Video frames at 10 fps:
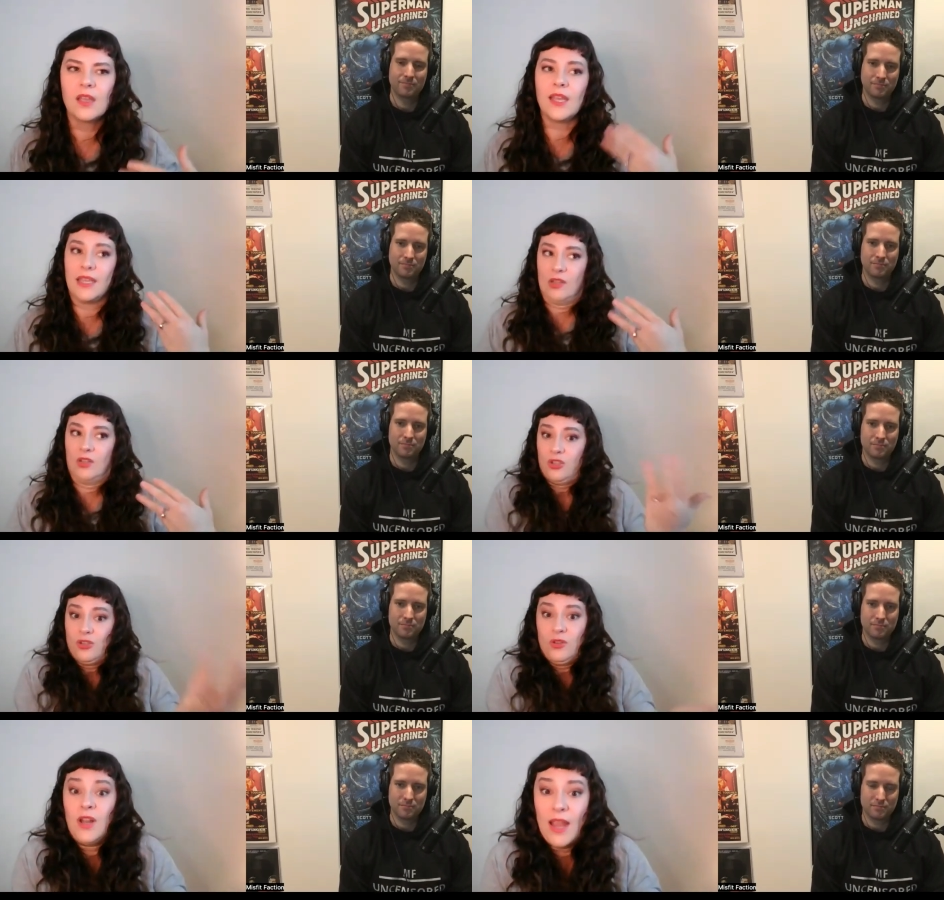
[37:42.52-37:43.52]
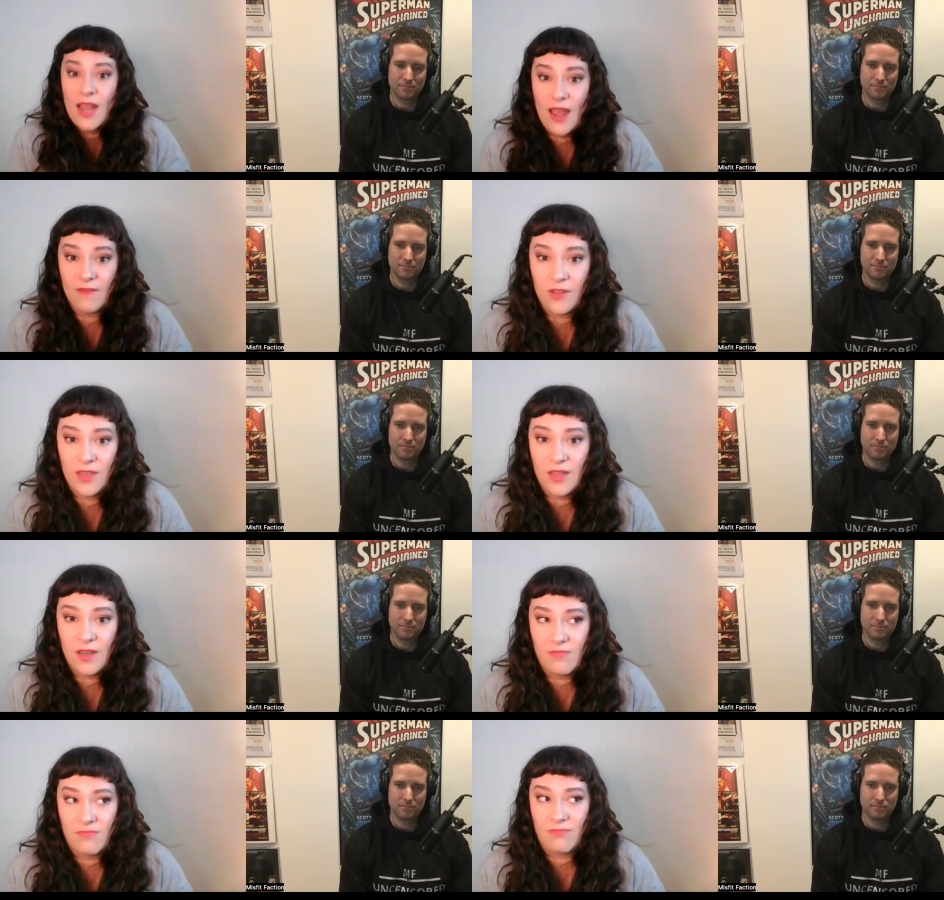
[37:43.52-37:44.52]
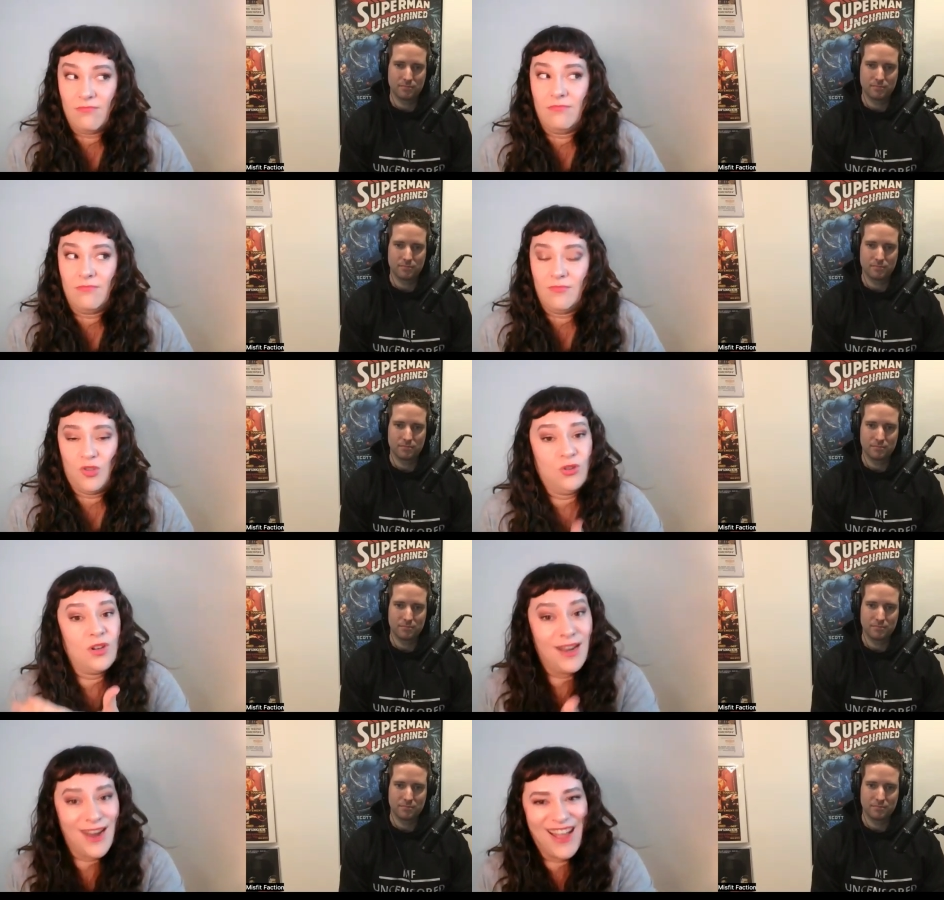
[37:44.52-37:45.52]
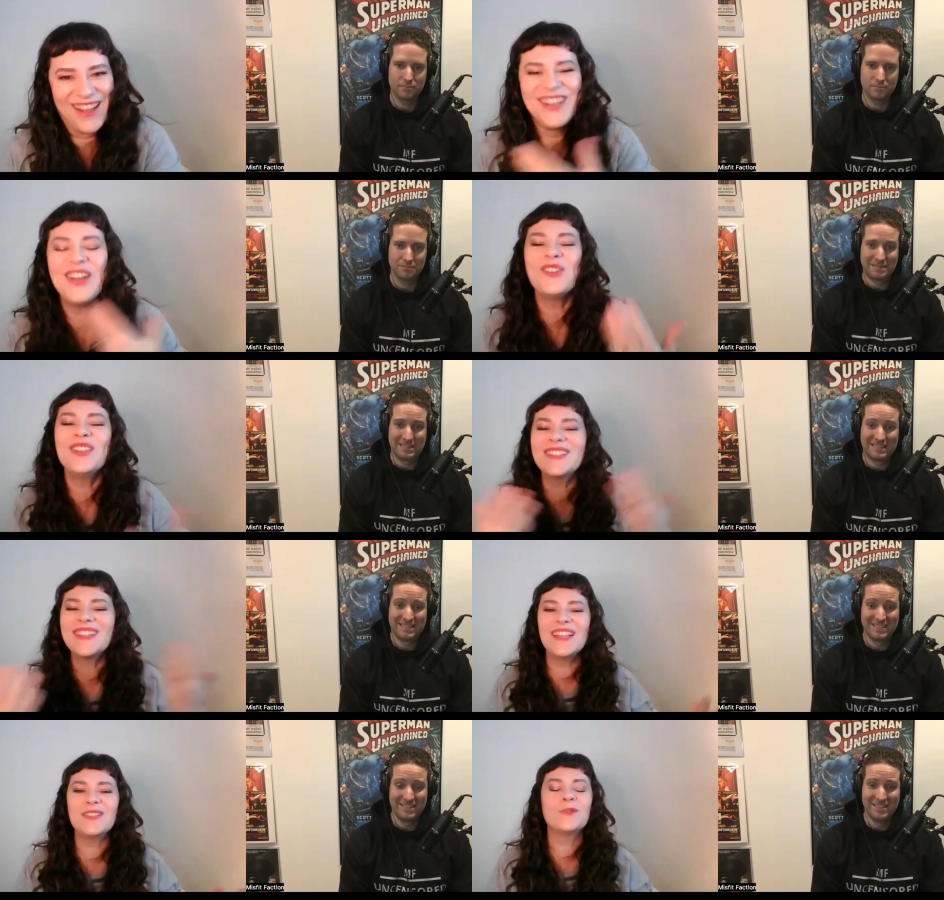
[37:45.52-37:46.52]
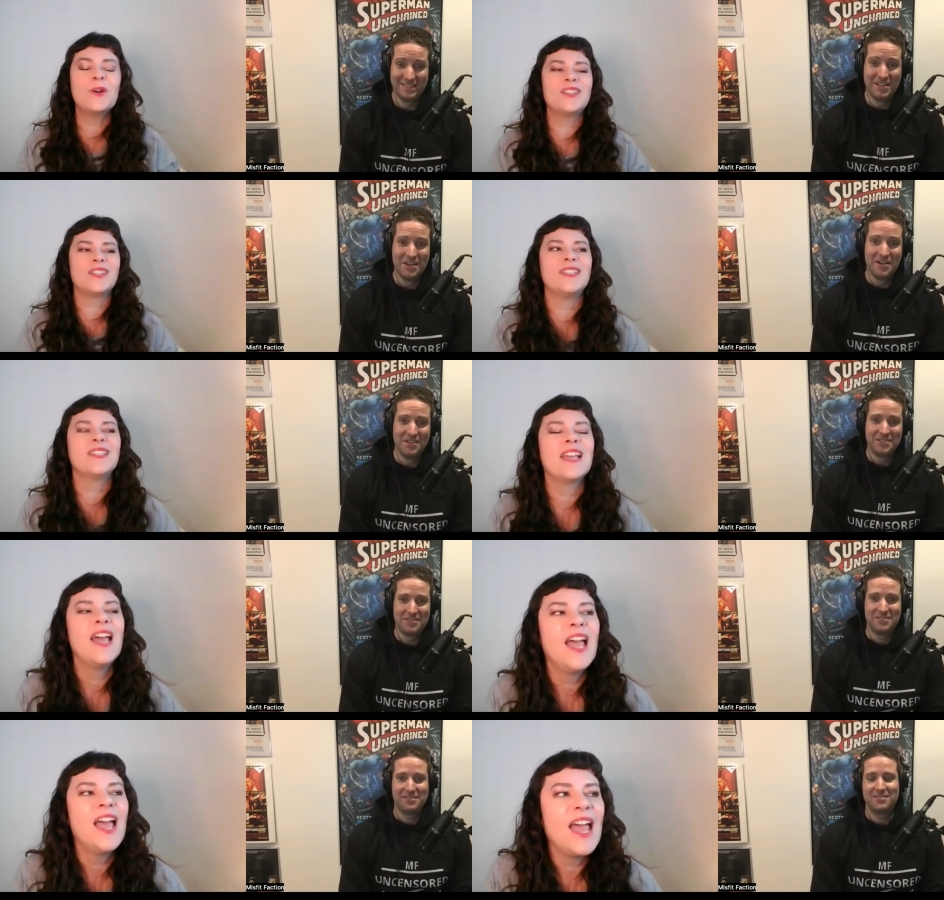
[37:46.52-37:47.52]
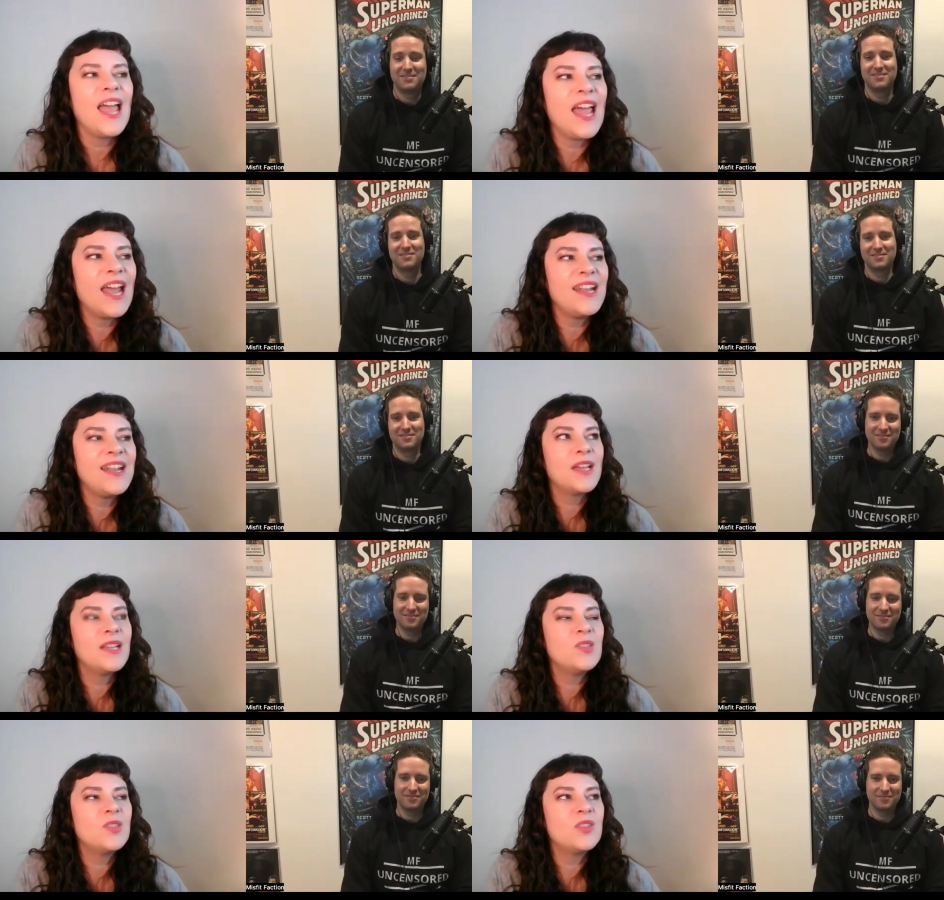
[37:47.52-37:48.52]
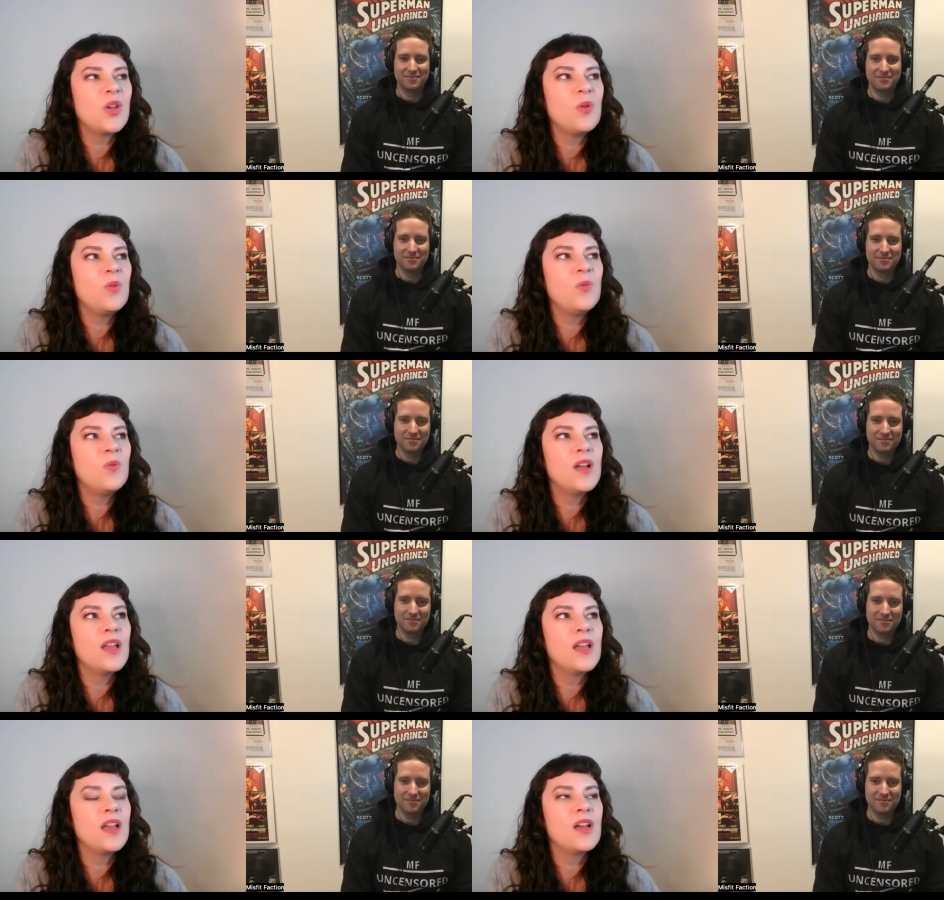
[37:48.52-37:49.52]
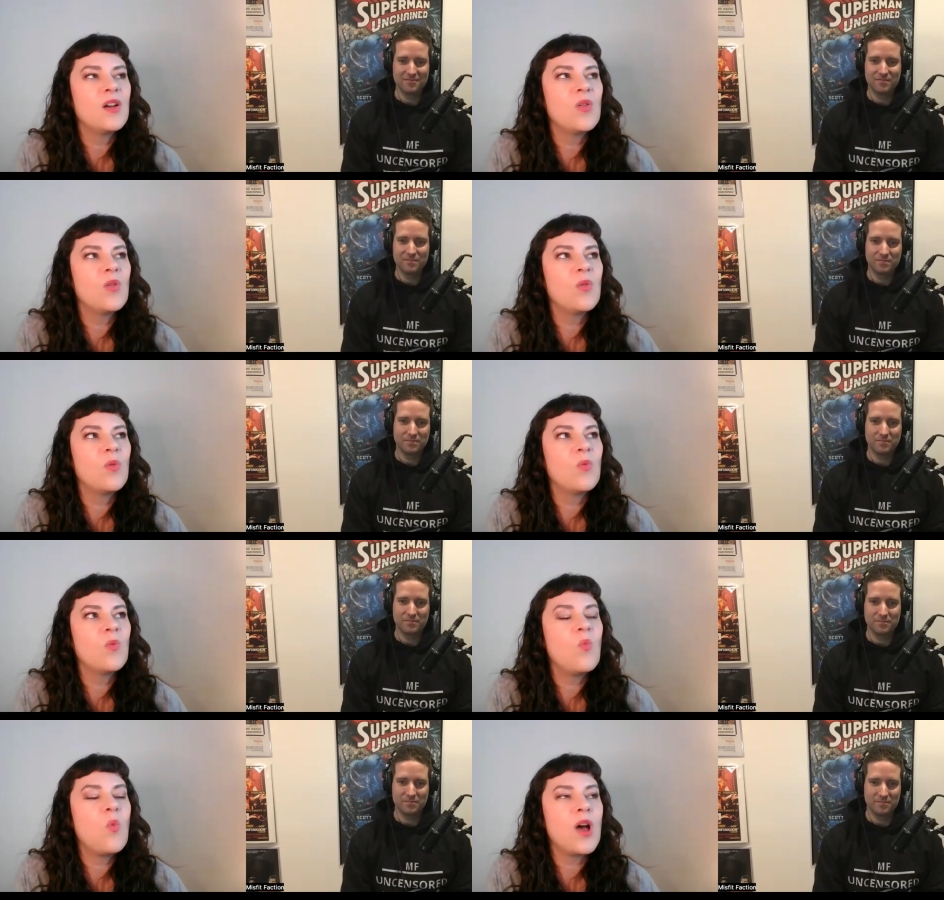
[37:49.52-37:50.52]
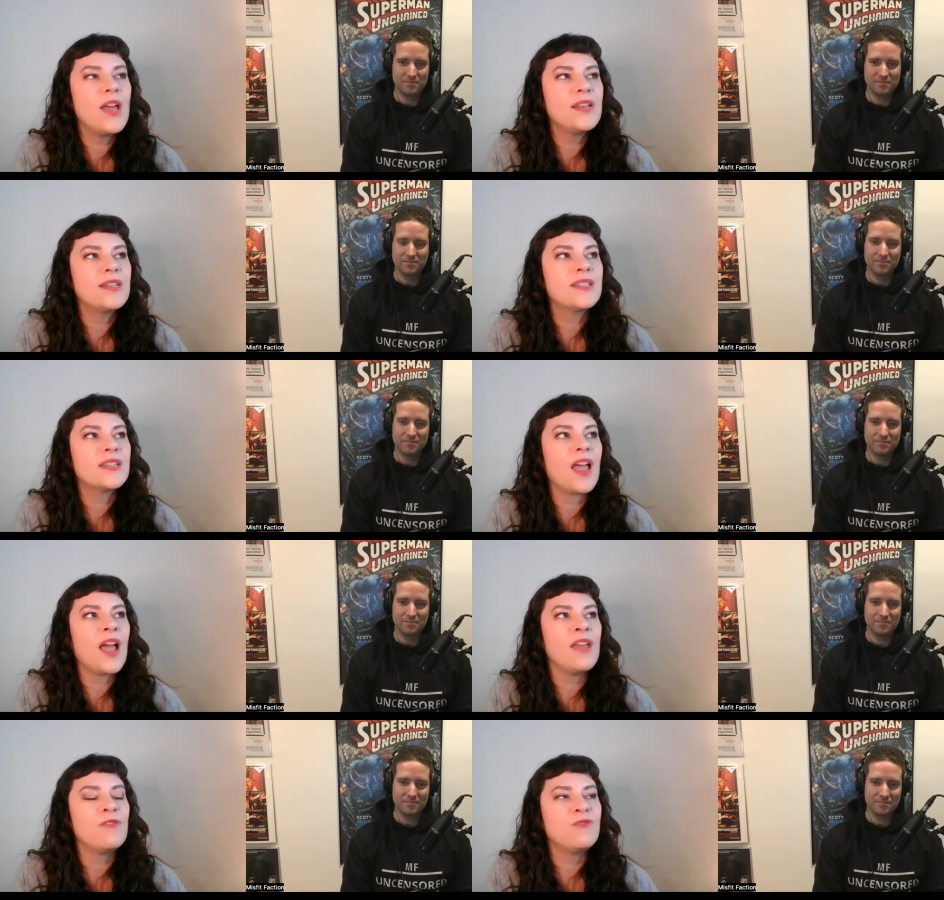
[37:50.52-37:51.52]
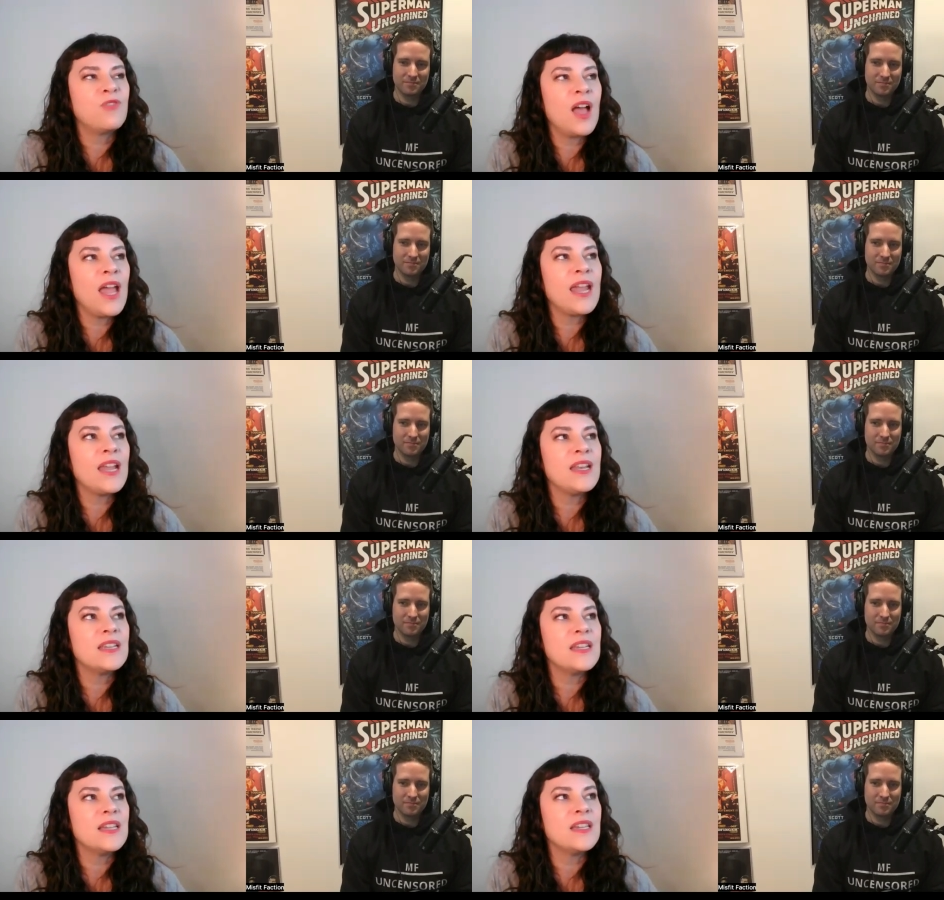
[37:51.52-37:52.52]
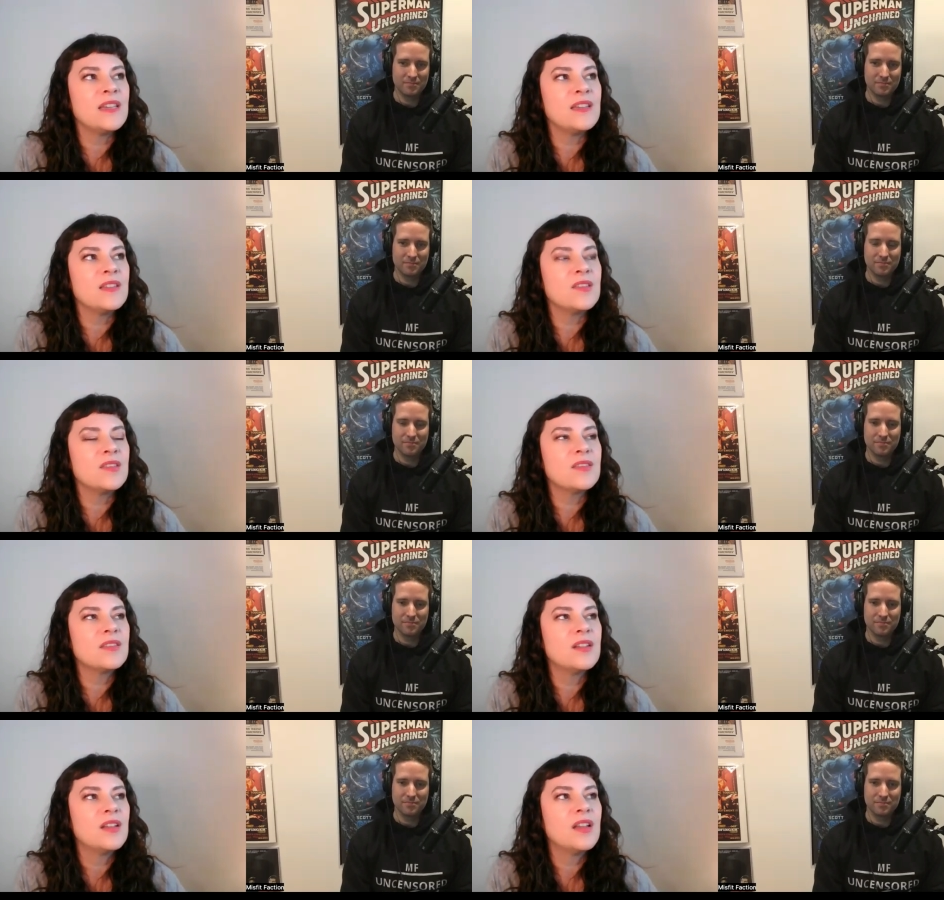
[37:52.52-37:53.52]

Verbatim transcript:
Speaker 1: like, should I have a kid? Should I, you know, these kinds of questions. And, and so what I find is